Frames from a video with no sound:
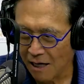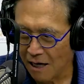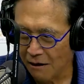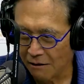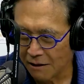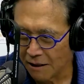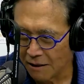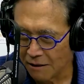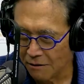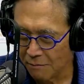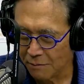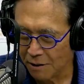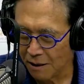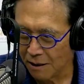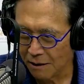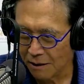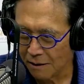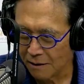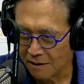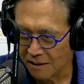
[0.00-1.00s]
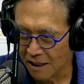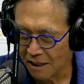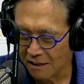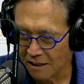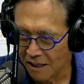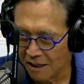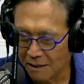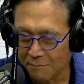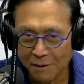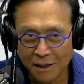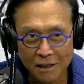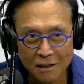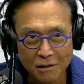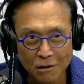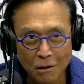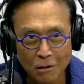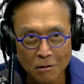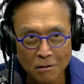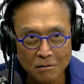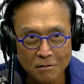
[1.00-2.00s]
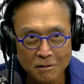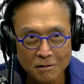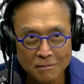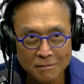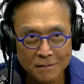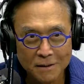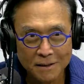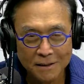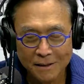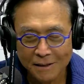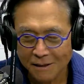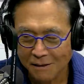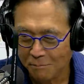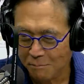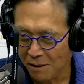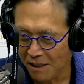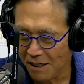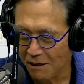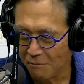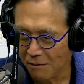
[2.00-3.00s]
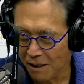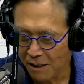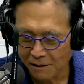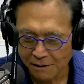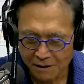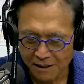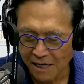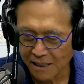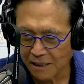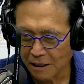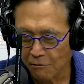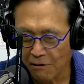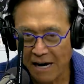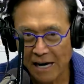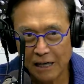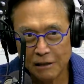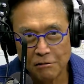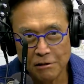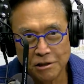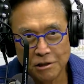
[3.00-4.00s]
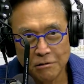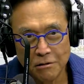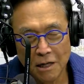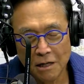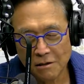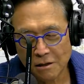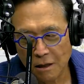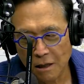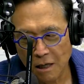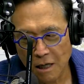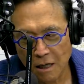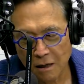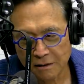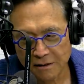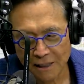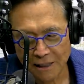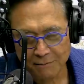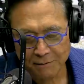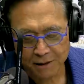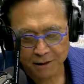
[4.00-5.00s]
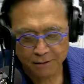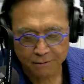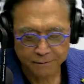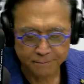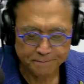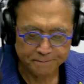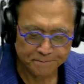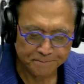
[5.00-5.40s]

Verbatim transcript: said, how can it, you be saying that about gold? But anyway, that's how accurate you are. That was and, a long time you know, ago.